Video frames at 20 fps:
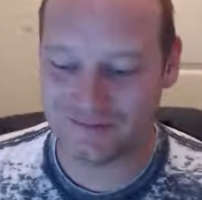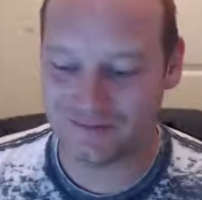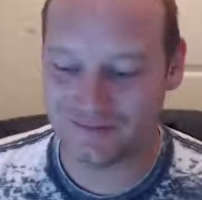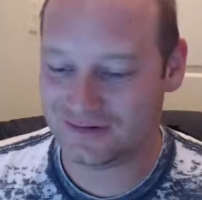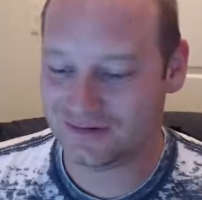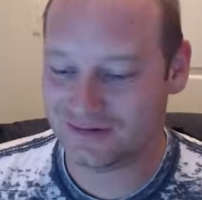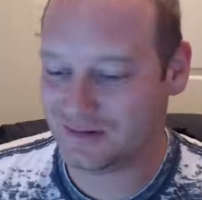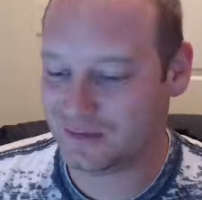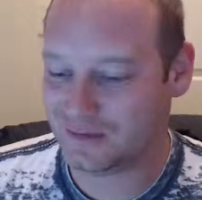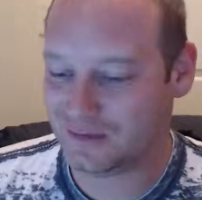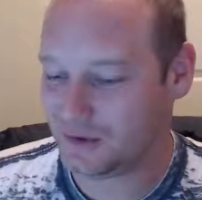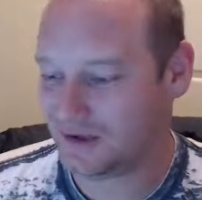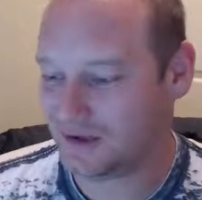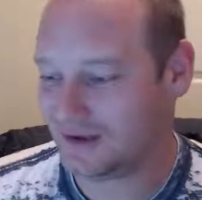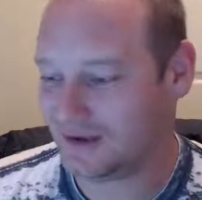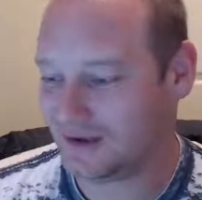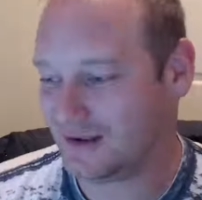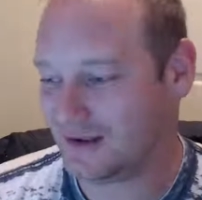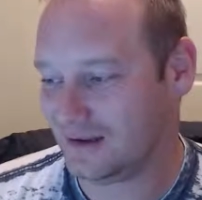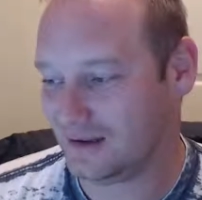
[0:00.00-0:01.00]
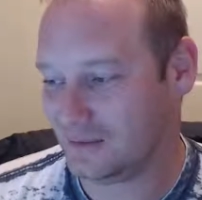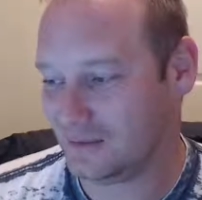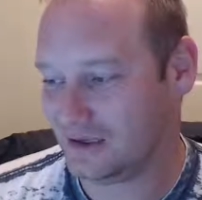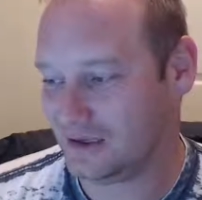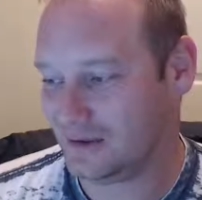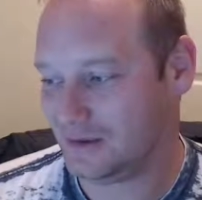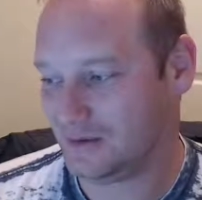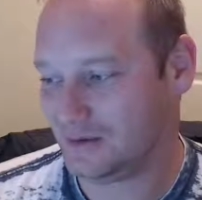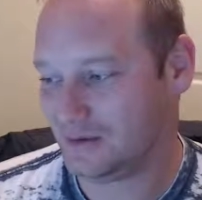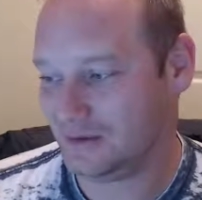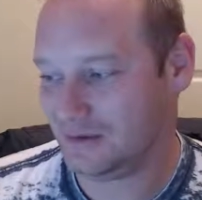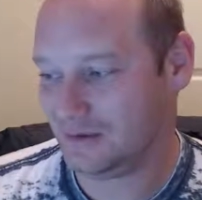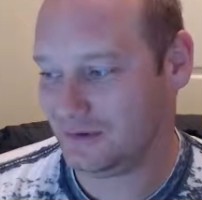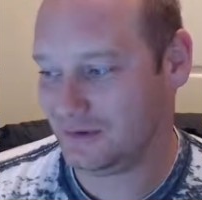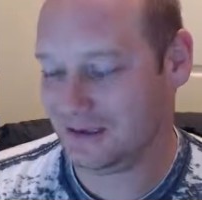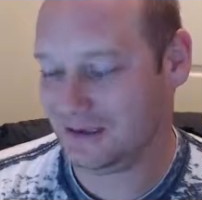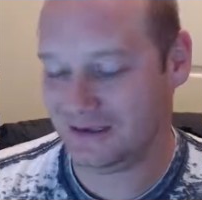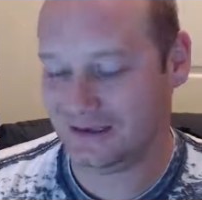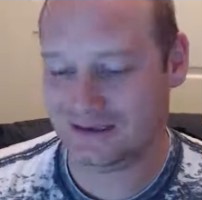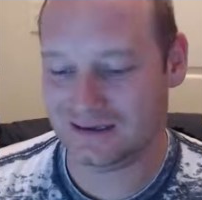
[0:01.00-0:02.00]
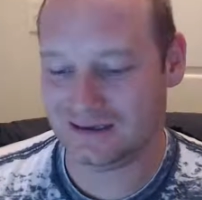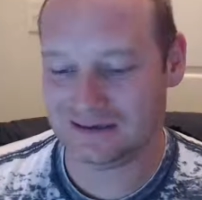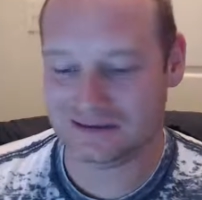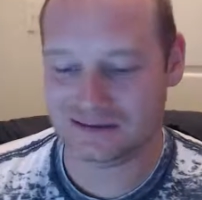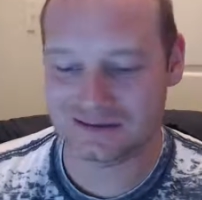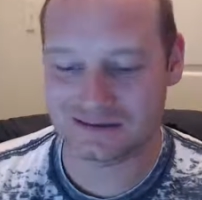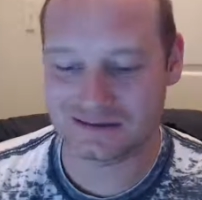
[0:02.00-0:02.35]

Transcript: Ever since he run into Alabama, dude, he has